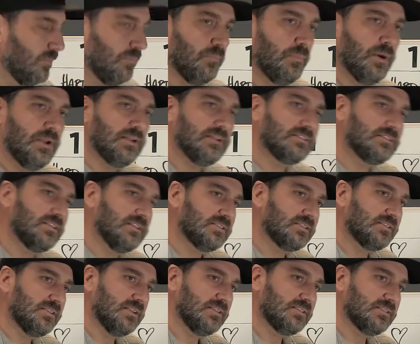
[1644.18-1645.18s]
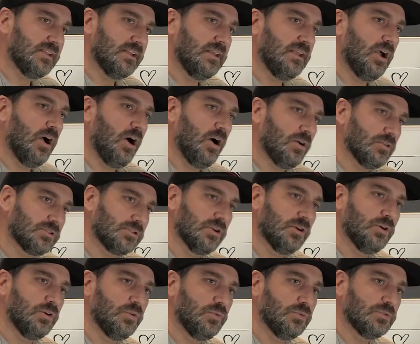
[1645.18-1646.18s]
But it's this sense that he
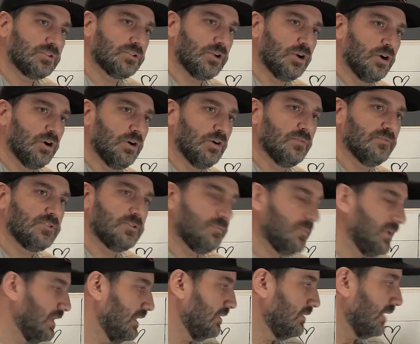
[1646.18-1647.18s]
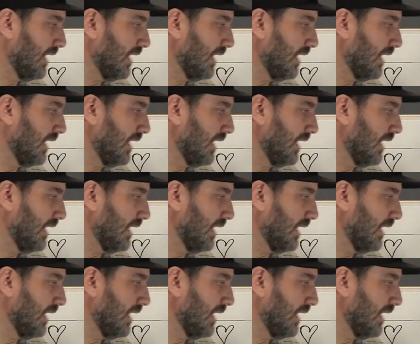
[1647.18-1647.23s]
also serves me,